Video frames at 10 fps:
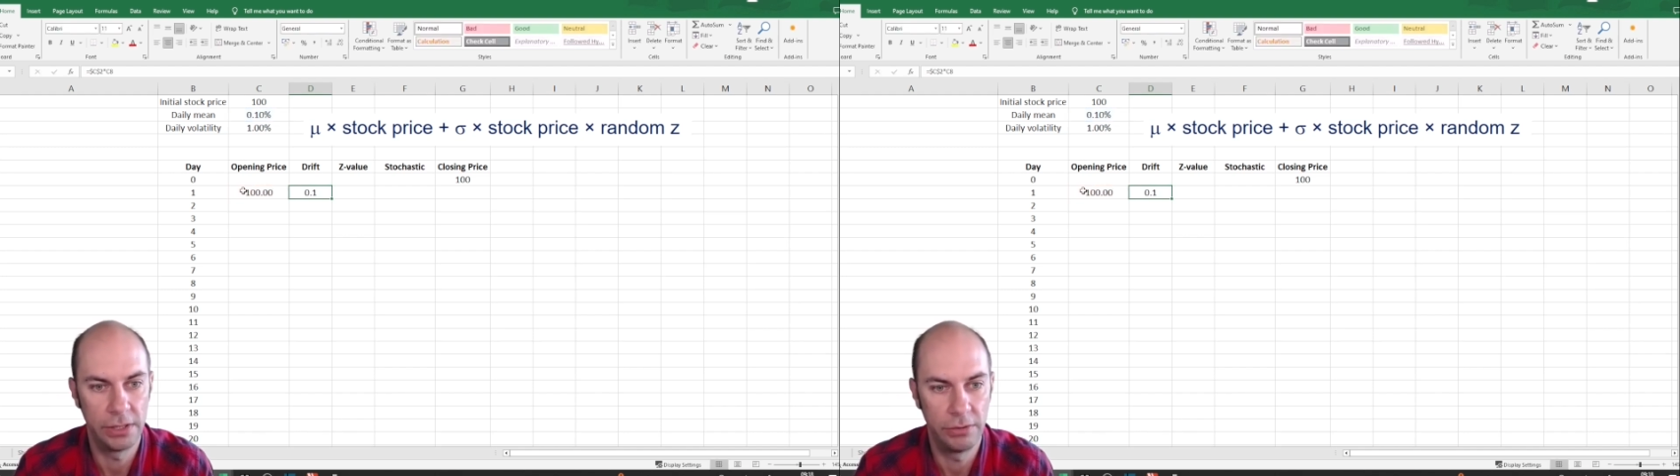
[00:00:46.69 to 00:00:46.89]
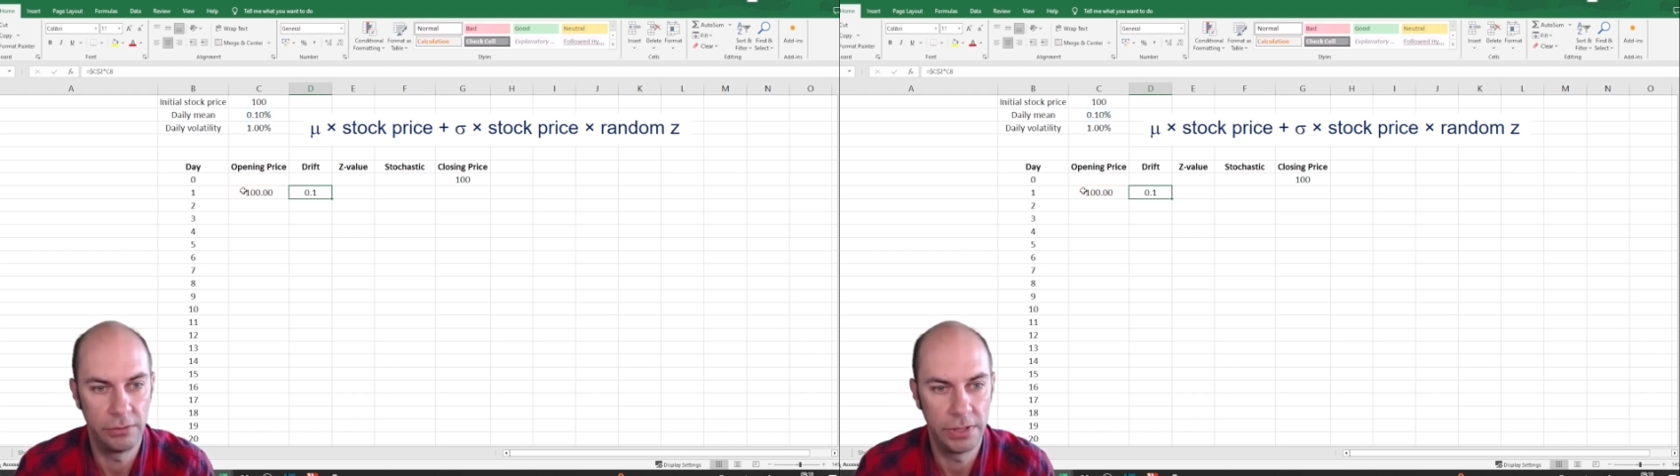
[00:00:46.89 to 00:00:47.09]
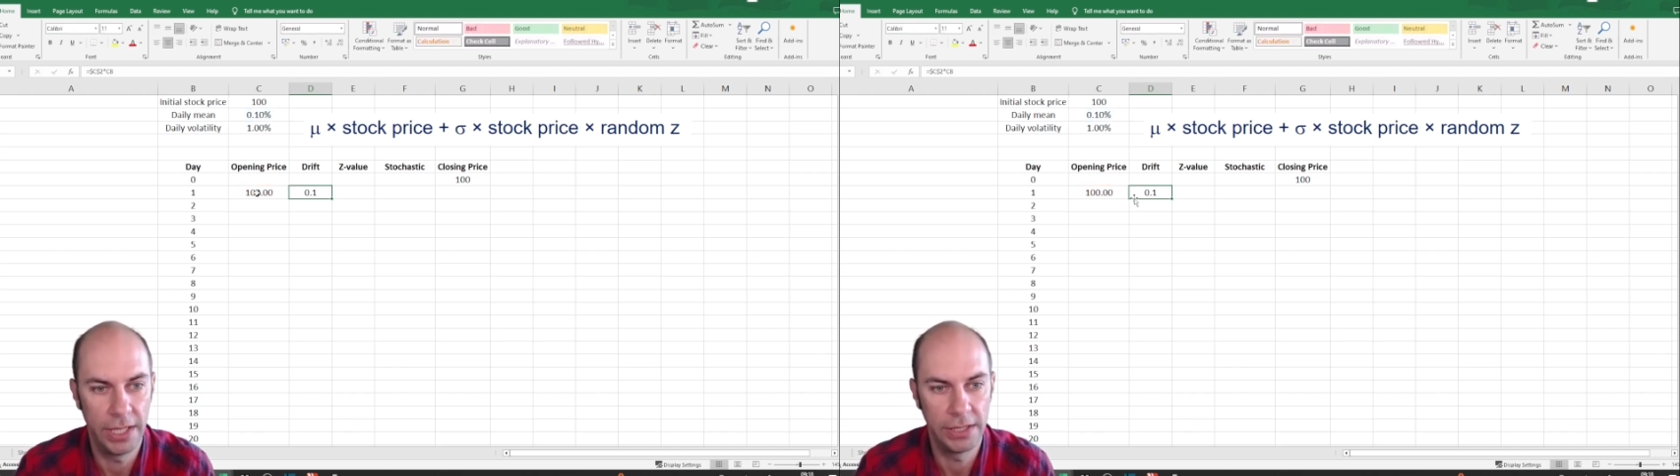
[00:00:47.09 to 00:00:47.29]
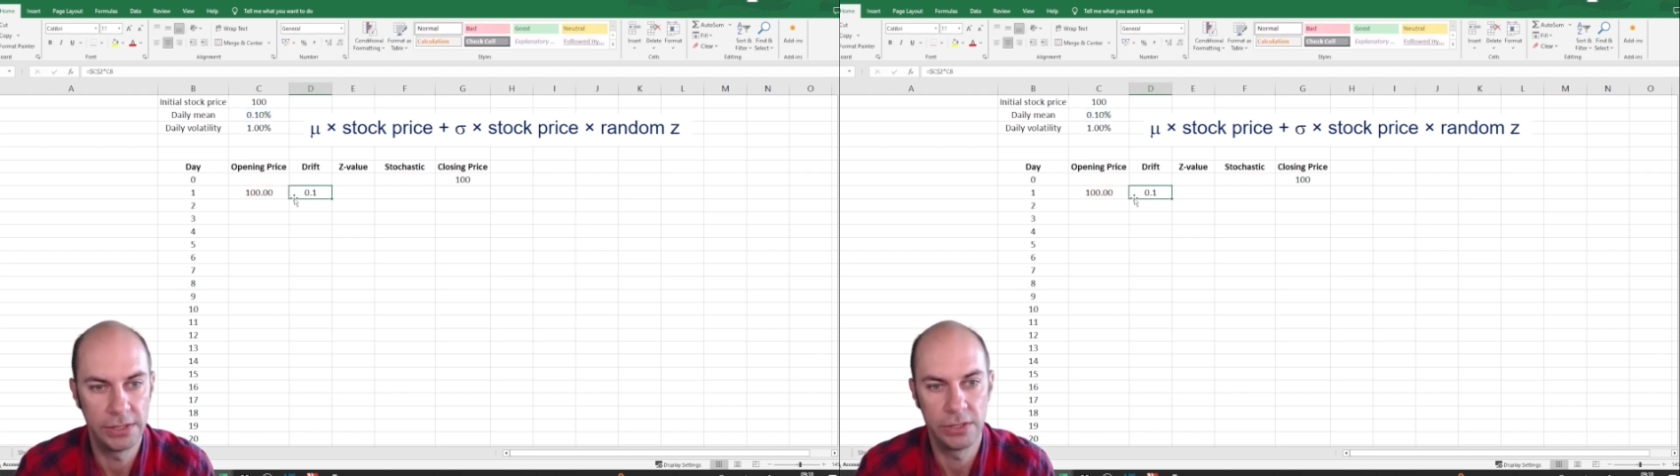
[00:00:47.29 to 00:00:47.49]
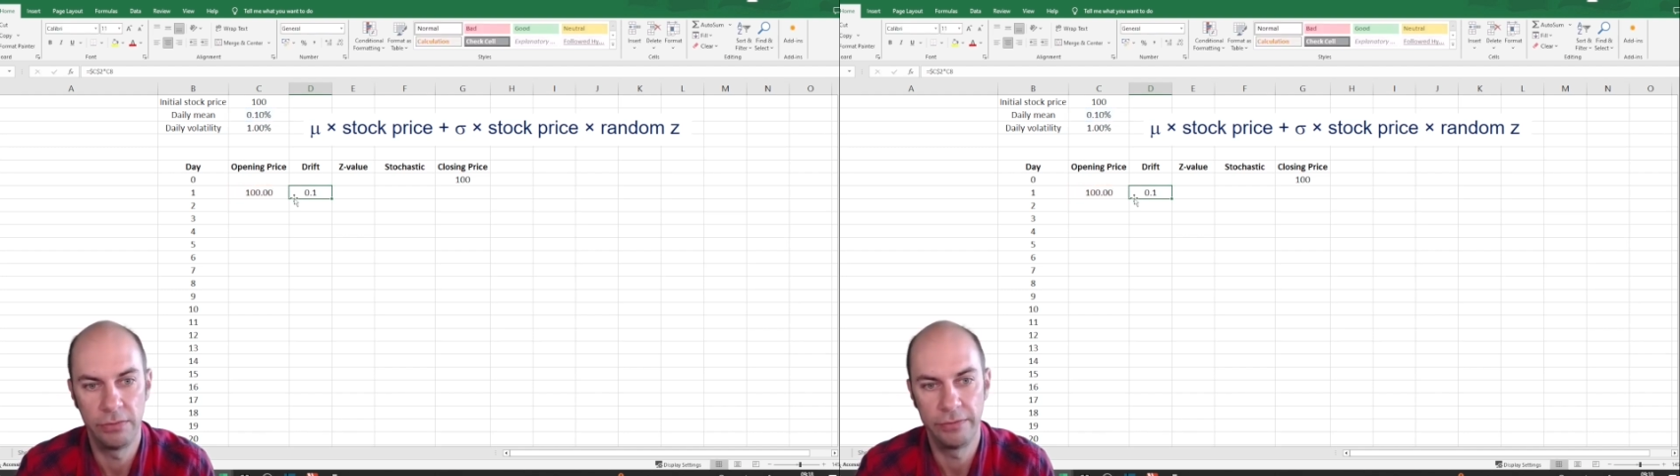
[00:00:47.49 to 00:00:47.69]
Okay,
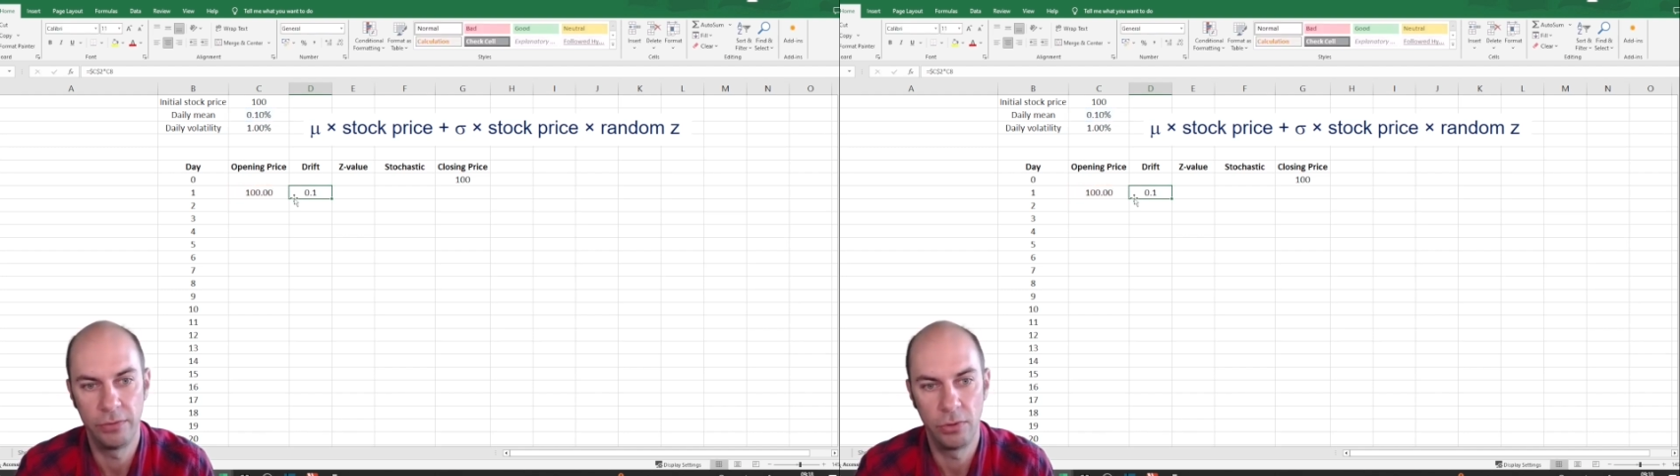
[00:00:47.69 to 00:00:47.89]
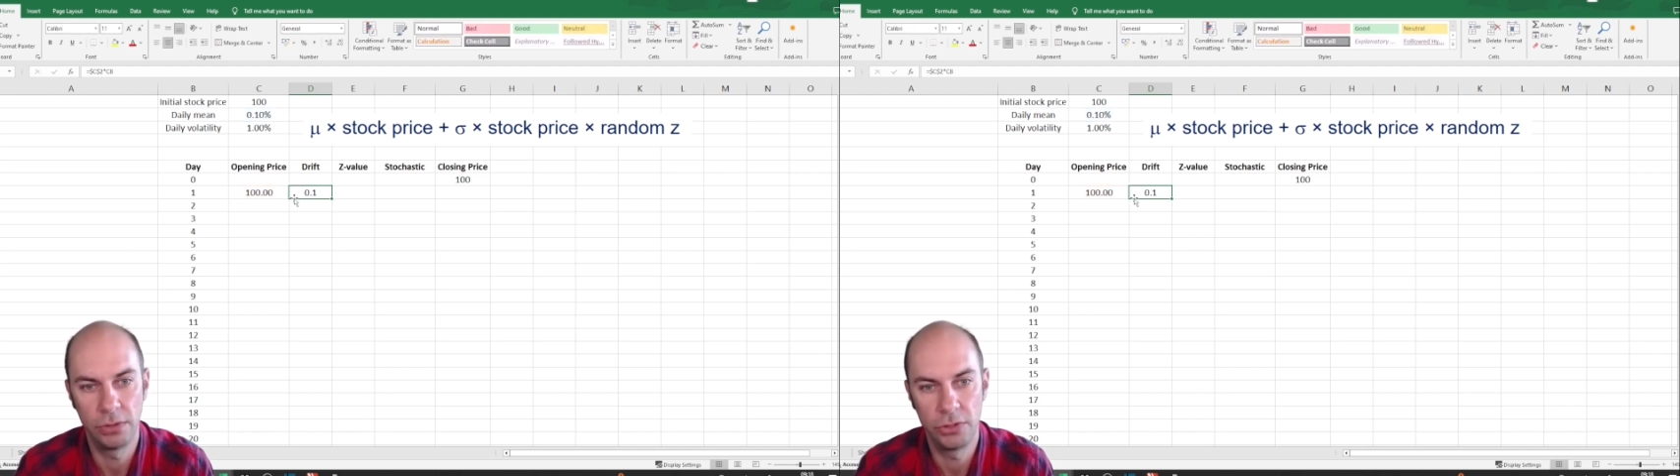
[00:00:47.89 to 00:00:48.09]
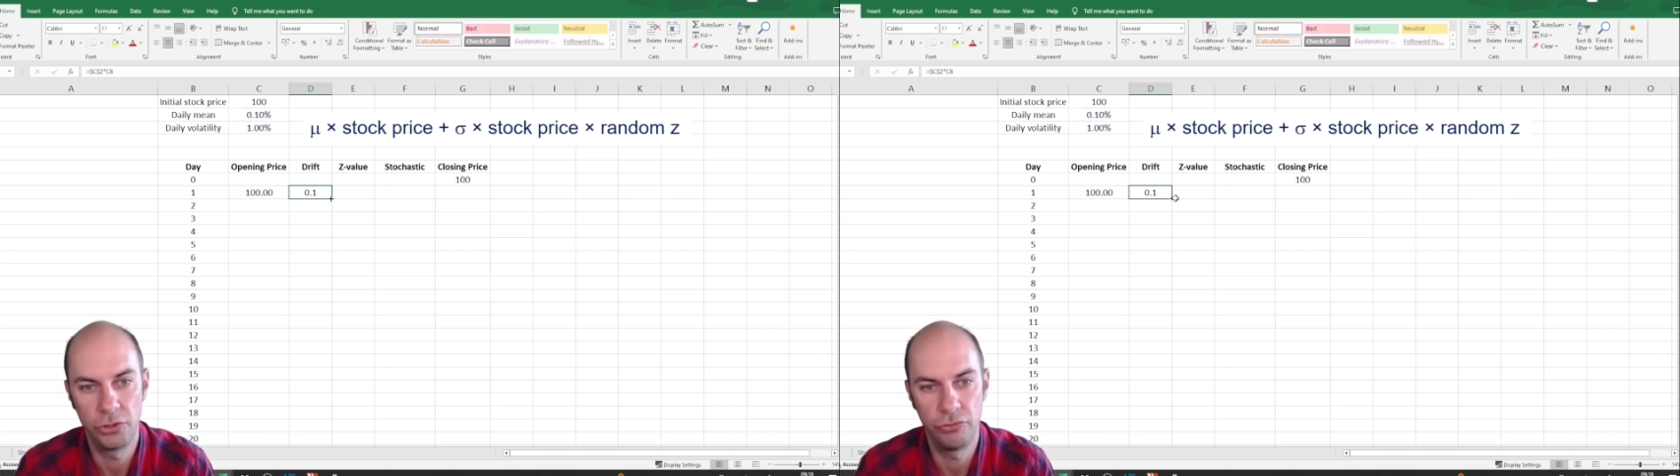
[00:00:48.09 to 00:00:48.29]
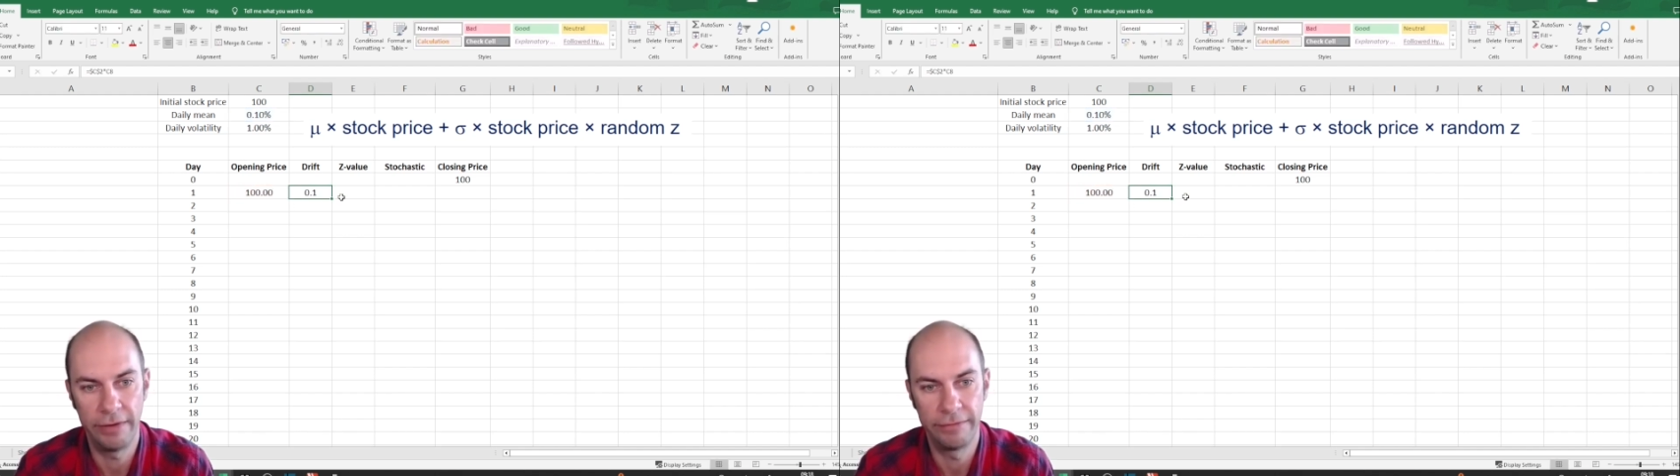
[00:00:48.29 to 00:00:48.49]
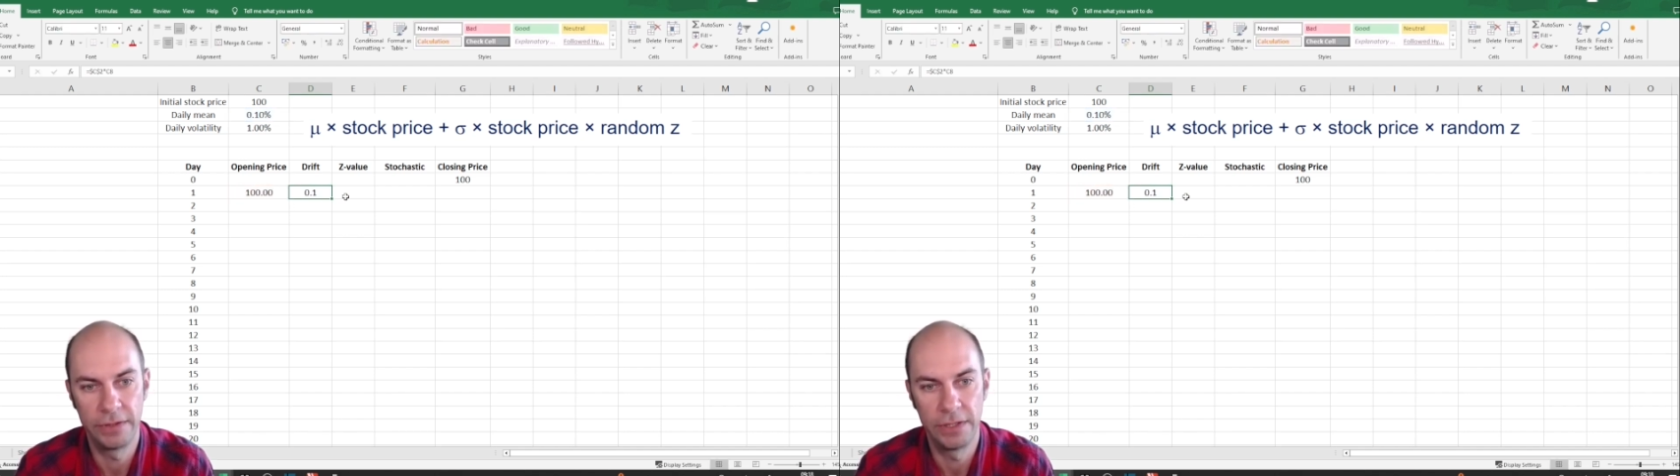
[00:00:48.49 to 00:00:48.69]
so we've got the
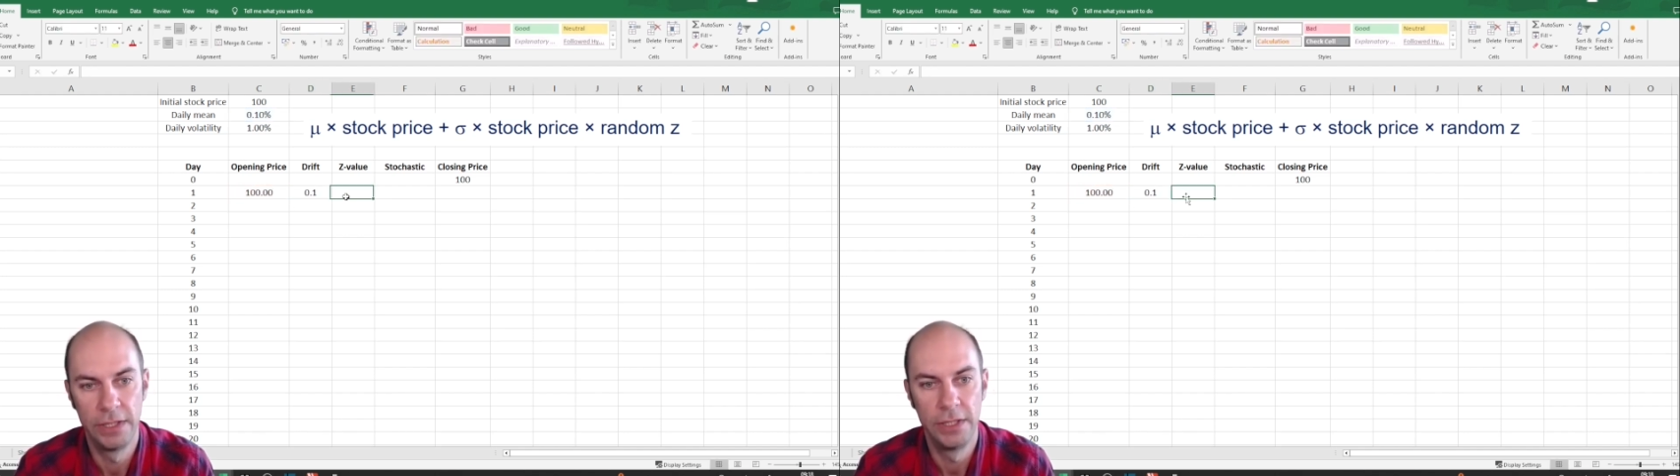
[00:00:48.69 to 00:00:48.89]
drift.